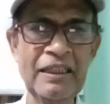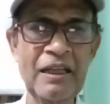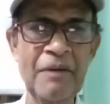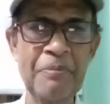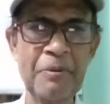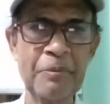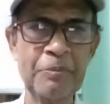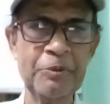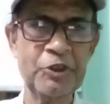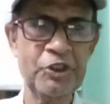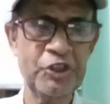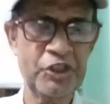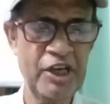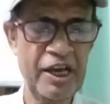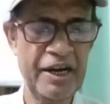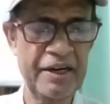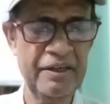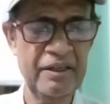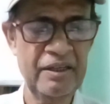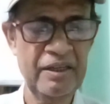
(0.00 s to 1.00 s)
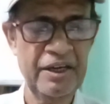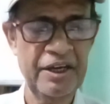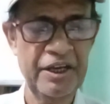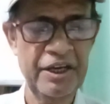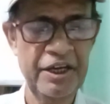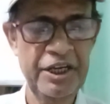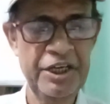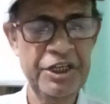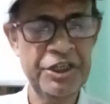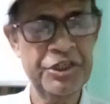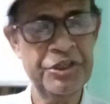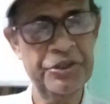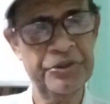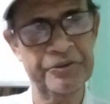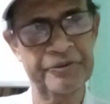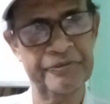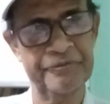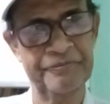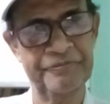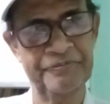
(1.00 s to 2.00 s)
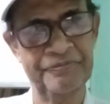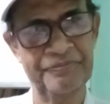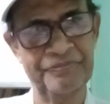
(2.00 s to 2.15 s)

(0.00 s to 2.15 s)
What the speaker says: the preposition into.